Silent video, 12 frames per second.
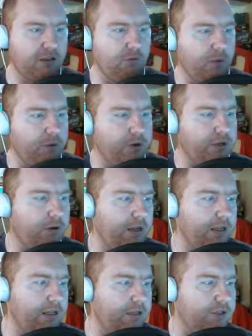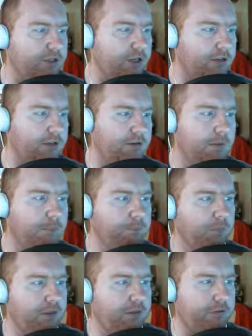what we're doing is just
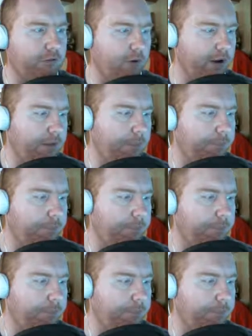throwing